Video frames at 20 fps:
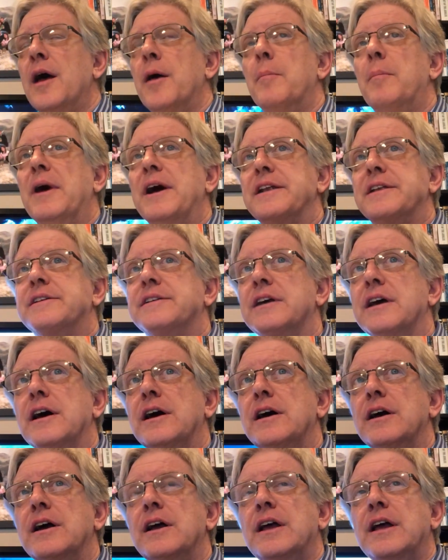But
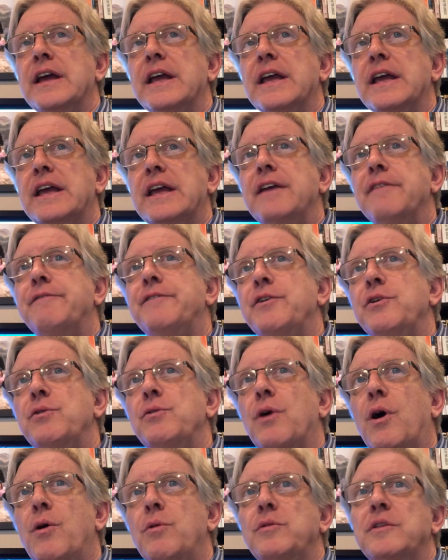if you
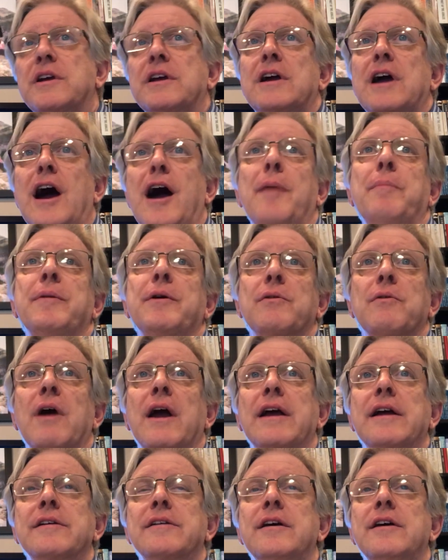own the
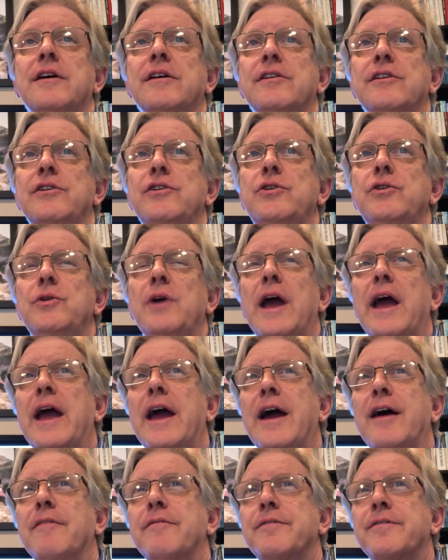copyright, you
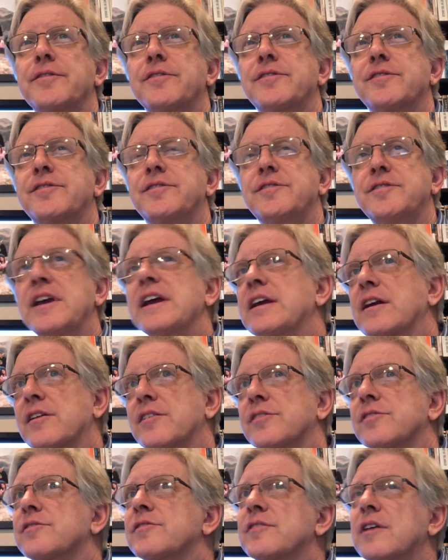have
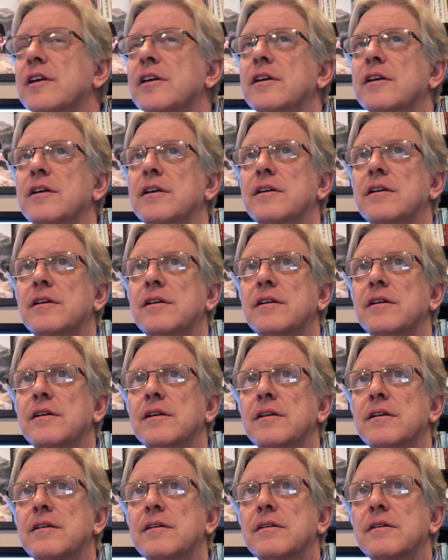6
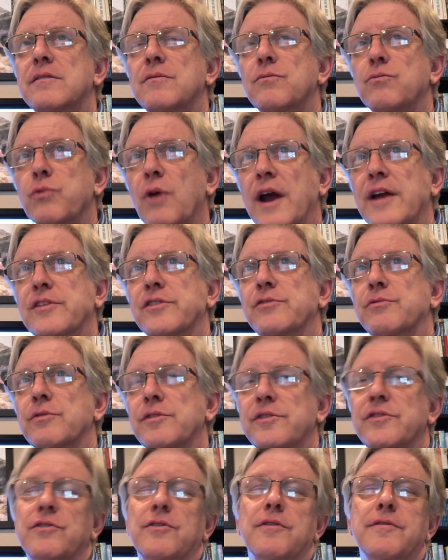rights
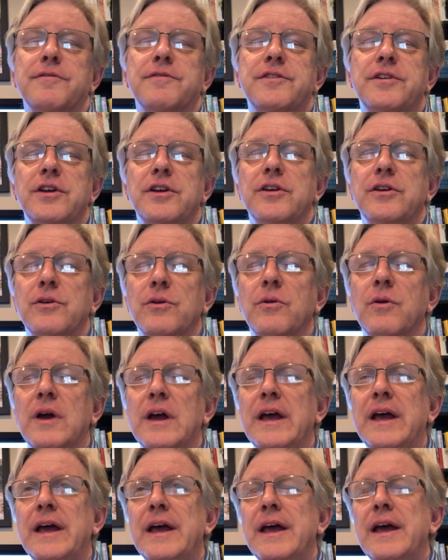reserved to you.
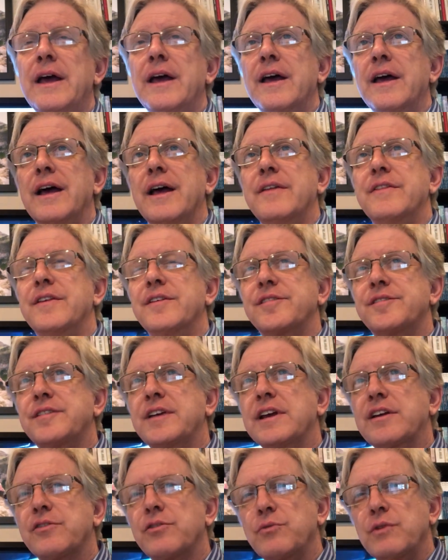The
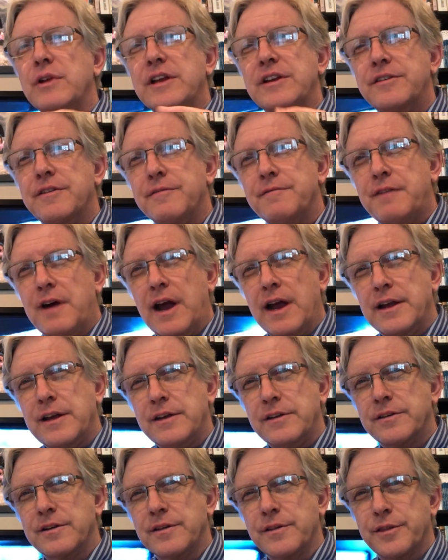6 really divide
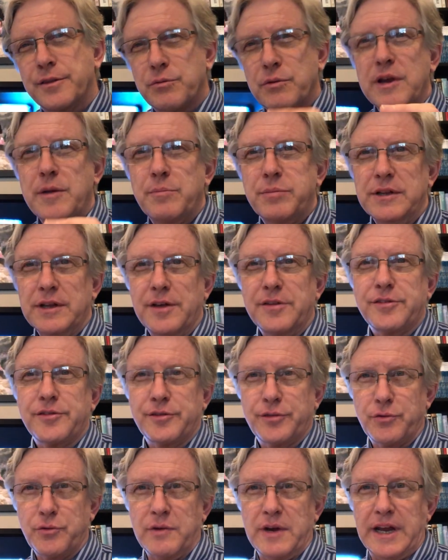into 3 plus
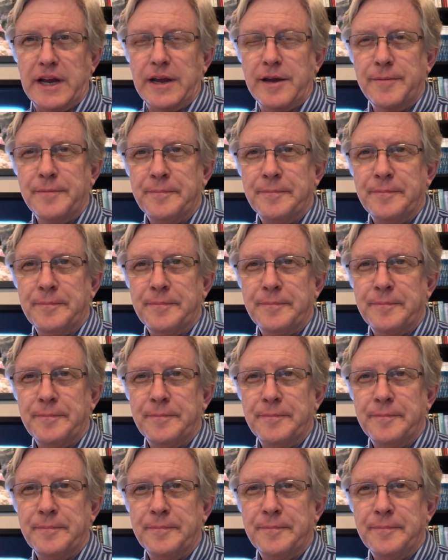3.